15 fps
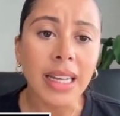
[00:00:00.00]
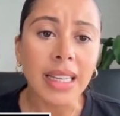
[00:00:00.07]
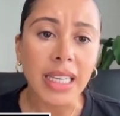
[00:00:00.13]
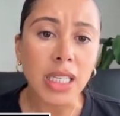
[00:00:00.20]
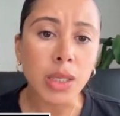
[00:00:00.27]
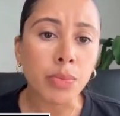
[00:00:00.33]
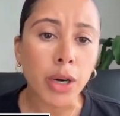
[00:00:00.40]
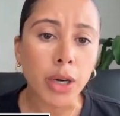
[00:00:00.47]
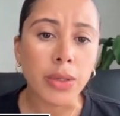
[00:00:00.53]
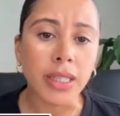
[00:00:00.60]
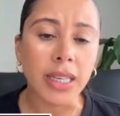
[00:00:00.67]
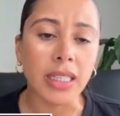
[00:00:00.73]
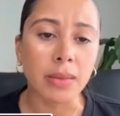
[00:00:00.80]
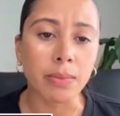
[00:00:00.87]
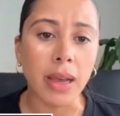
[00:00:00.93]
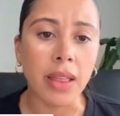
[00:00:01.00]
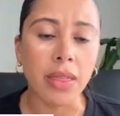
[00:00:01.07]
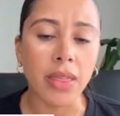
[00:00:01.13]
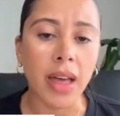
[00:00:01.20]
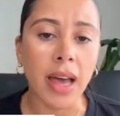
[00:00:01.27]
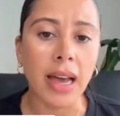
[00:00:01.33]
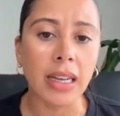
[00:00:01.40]
This process
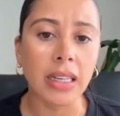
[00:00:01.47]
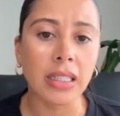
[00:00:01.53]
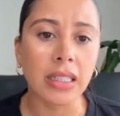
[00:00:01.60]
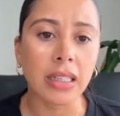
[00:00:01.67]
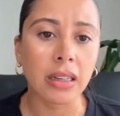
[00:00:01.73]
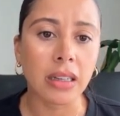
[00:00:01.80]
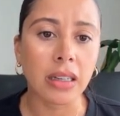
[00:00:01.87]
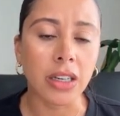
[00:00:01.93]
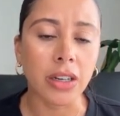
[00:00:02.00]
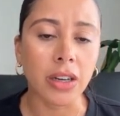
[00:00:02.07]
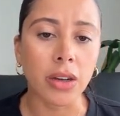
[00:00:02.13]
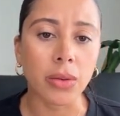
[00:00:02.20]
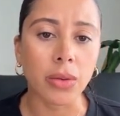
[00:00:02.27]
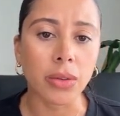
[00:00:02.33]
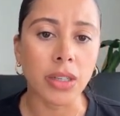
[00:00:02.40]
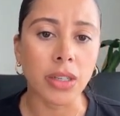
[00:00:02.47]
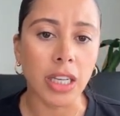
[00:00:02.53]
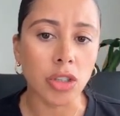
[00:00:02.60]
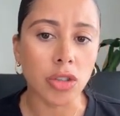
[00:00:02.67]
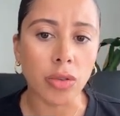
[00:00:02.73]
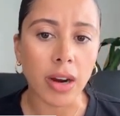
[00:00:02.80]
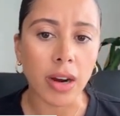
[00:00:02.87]
meant that,
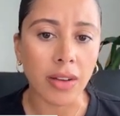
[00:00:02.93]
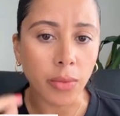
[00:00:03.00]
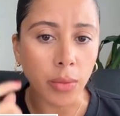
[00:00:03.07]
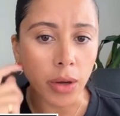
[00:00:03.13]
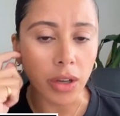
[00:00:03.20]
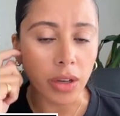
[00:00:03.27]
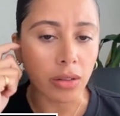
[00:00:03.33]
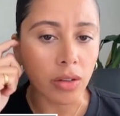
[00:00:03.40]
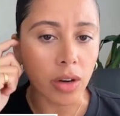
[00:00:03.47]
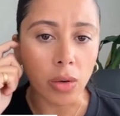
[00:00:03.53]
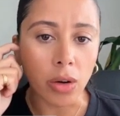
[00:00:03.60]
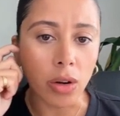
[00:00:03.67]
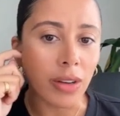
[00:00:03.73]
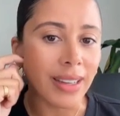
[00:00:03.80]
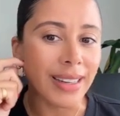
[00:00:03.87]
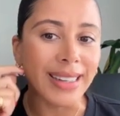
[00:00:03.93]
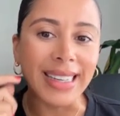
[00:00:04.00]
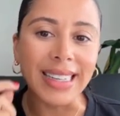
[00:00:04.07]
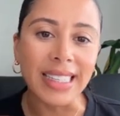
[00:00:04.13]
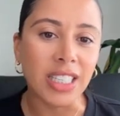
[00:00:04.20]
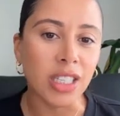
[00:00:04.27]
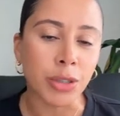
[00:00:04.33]
InDrive were no longer
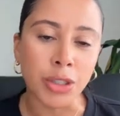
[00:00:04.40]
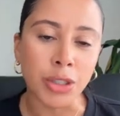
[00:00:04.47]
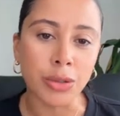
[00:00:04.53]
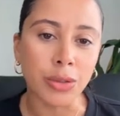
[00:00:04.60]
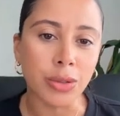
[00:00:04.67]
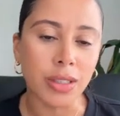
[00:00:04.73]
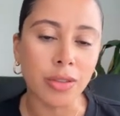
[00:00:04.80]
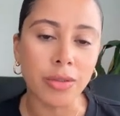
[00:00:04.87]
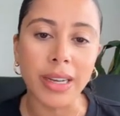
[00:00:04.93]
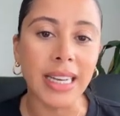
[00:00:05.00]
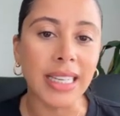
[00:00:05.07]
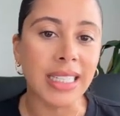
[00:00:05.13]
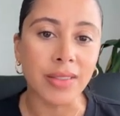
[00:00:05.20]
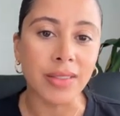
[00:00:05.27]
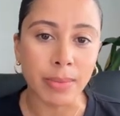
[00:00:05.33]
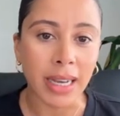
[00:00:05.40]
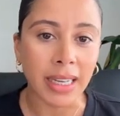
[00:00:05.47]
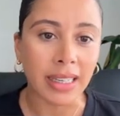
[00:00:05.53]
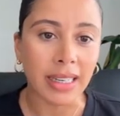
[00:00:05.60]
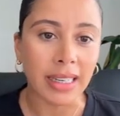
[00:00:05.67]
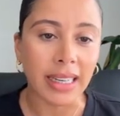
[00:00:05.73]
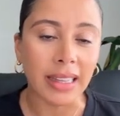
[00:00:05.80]
needed to produce creatives
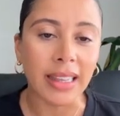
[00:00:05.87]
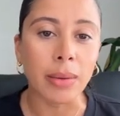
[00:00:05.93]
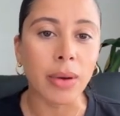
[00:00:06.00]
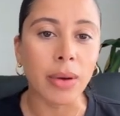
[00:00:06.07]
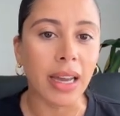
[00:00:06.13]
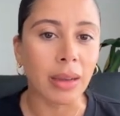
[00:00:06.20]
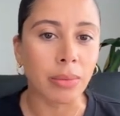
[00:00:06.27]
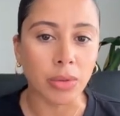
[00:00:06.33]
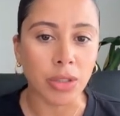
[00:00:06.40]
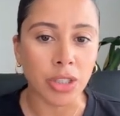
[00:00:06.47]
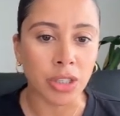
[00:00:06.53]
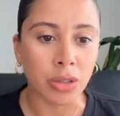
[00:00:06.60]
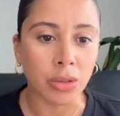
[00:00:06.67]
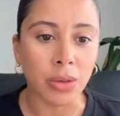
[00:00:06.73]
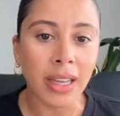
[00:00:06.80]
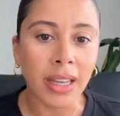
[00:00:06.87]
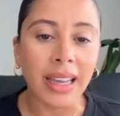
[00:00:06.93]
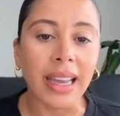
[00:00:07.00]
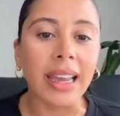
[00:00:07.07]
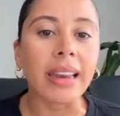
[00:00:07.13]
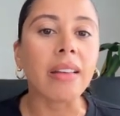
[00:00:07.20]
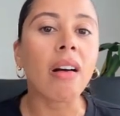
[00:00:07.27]
manually. They were able to
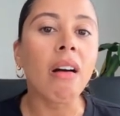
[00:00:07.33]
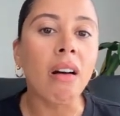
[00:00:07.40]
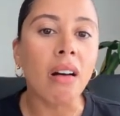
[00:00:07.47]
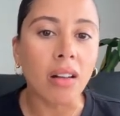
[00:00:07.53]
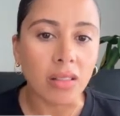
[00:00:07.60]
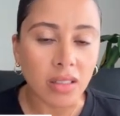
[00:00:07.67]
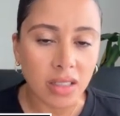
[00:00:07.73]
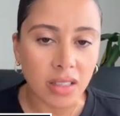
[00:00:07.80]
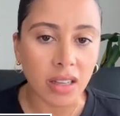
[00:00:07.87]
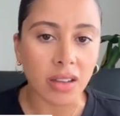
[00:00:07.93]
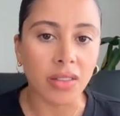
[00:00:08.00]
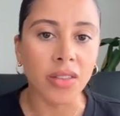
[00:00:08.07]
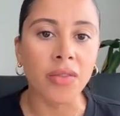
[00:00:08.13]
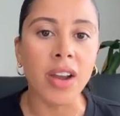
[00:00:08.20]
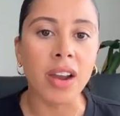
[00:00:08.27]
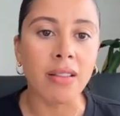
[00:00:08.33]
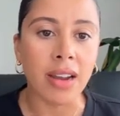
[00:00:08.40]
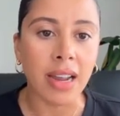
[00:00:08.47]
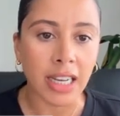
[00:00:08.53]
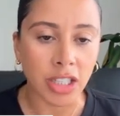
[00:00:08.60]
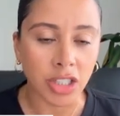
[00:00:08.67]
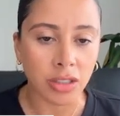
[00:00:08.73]
enhance the
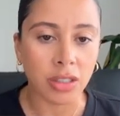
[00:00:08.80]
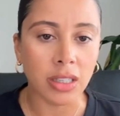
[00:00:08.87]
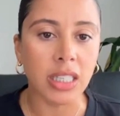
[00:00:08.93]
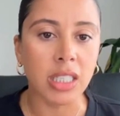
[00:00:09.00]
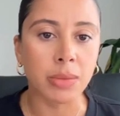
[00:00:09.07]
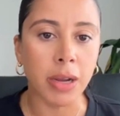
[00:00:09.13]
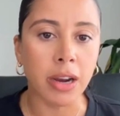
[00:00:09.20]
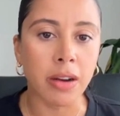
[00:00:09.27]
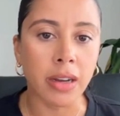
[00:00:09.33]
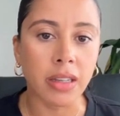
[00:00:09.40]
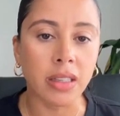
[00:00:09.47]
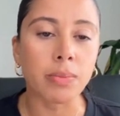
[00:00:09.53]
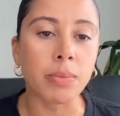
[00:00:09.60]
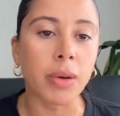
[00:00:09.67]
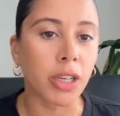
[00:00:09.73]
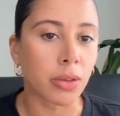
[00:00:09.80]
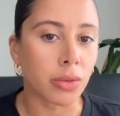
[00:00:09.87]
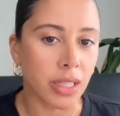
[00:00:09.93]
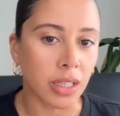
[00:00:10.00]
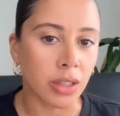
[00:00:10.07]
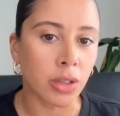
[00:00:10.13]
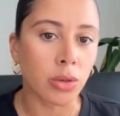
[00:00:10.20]
variation experience by
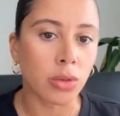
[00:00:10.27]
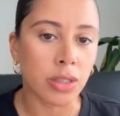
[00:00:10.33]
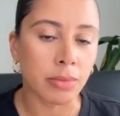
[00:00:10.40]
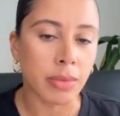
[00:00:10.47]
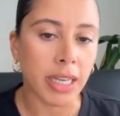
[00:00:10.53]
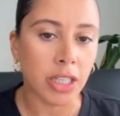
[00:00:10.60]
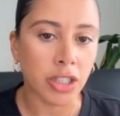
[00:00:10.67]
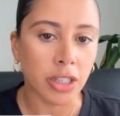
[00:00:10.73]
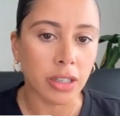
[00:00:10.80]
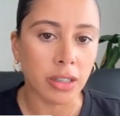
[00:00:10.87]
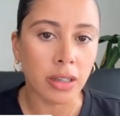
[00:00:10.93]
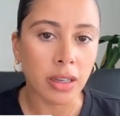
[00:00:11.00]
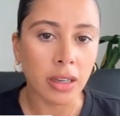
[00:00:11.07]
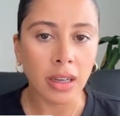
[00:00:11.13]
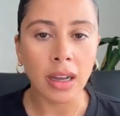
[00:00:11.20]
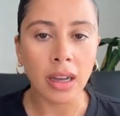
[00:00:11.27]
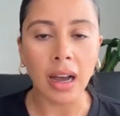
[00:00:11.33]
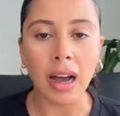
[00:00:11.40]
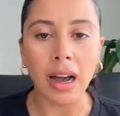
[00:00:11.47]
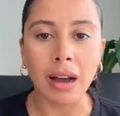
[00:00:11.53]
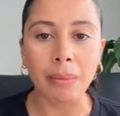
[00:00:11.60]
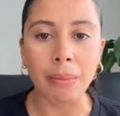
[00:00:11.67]
using the automation.
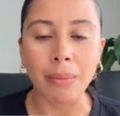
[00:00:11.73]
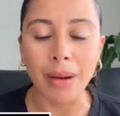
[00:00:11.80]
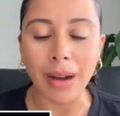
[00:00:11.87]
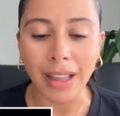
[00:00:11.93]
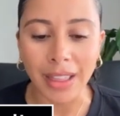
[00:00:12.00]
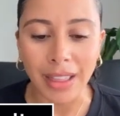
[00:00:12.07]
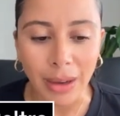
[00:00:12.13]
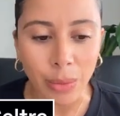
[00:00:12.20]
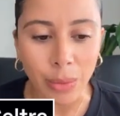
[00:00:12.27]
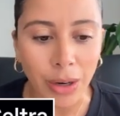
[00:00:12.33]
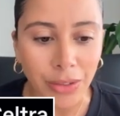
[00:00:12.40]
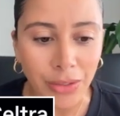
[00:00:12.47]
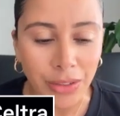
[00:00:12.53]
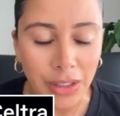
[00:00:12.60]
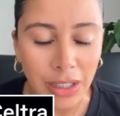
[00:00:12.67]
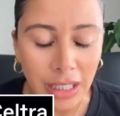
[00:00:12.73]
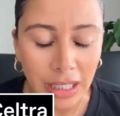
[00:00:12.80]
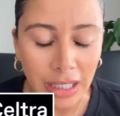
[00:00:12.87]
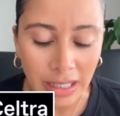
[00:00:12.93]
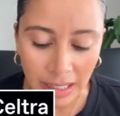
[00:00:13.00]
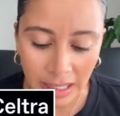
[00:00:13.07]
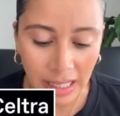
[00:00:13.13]
I think one of
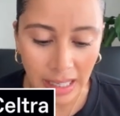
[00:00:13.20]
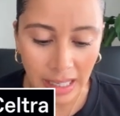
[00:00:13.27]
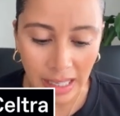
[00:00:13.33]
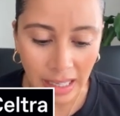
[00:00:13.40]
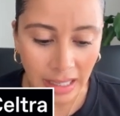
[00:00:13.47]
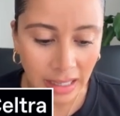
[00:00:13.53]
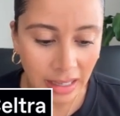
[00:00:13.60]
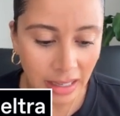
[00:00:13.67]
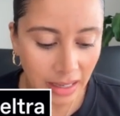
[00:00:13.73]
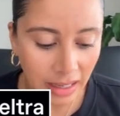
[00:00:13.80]
the key